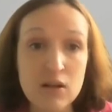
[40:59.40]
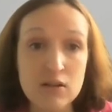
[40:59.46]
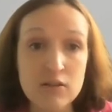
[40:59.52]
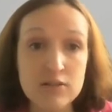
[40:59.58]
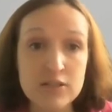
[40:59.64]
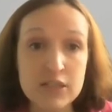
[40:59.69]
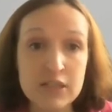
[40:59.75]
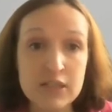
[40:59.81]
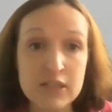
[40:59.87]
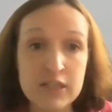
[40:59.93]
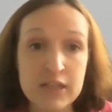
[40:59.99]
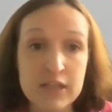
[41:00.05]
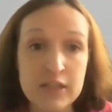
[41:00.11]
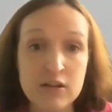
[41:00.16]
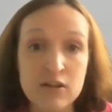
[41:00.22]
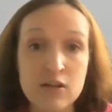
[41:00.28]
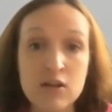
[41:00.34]

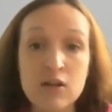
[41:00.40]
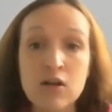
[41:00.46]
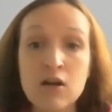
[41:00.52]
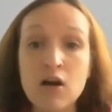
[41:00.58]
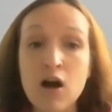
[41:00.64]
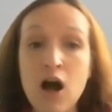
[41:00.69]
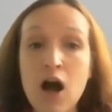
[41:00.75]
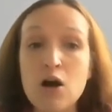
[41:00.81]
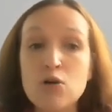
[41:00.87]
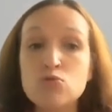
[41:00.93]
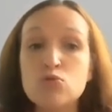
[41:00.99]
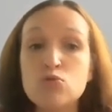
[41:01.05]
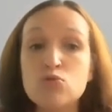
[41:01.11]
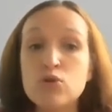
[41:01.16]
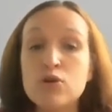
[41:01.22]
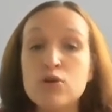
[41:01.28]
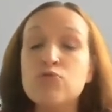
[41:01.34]
technique. How
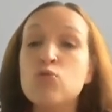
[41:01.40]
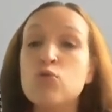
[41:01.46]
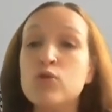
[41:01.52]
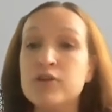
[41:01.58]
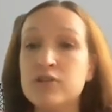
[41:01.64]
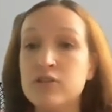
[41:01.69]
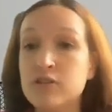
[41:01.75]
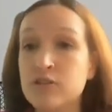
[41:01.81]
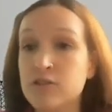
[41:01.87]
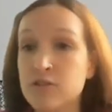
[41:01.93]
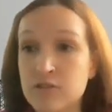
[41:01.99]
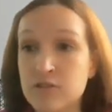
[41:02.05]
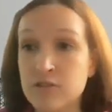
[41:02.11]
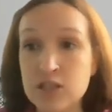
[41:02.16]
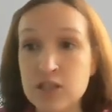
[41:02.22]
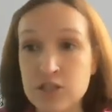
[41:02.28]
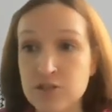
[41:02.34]
to avoid it?
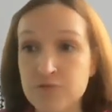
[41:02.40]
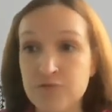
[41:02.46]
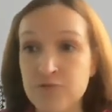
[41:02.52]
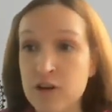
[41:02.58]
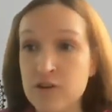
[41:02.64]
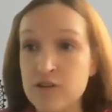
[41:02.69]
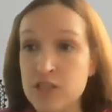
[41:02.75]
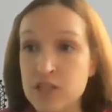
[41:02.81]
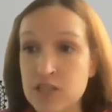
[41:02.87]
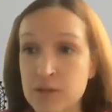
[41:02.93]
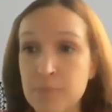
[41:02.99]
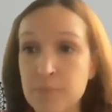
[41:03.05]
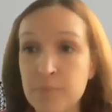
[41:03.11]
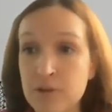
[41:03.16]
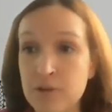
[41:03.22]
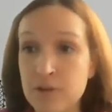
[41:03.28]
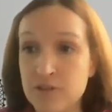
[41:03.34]
It's very
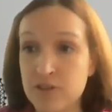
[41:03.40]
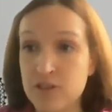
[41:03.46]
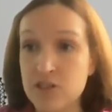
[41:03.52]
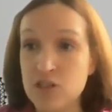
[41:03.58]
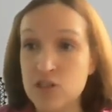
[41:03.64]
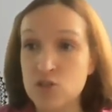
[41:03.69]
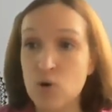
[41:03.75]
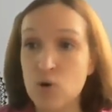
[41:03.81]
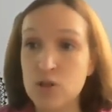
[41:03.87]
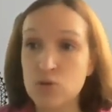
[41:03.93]
simple, and this is what